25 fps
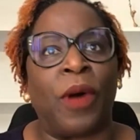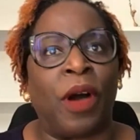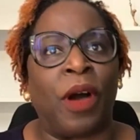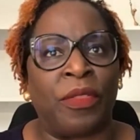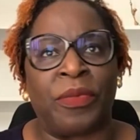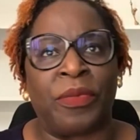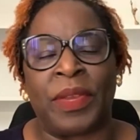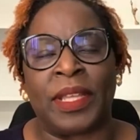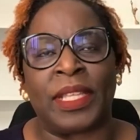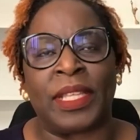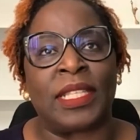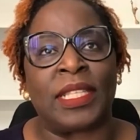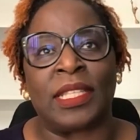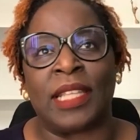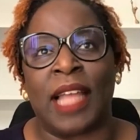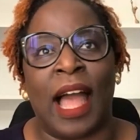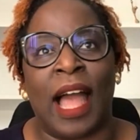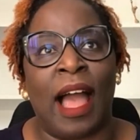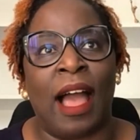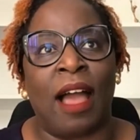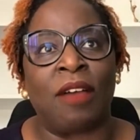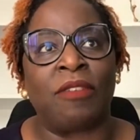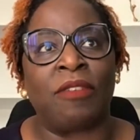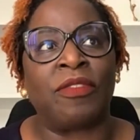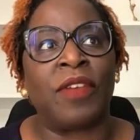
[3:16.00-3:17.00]
bothering
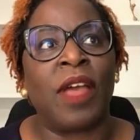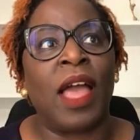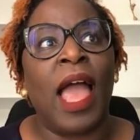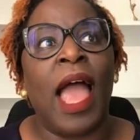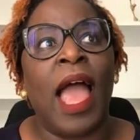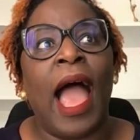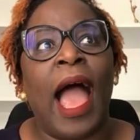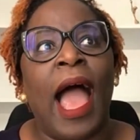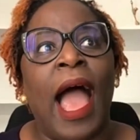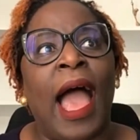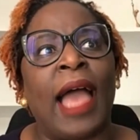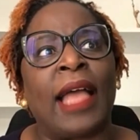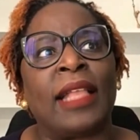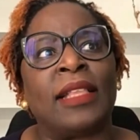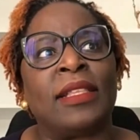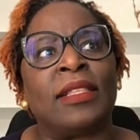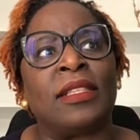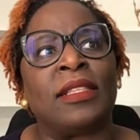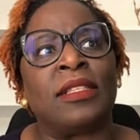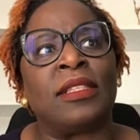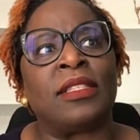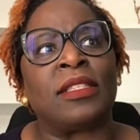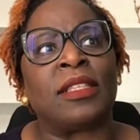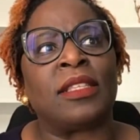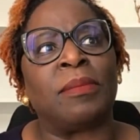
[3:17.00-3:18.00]
staff. And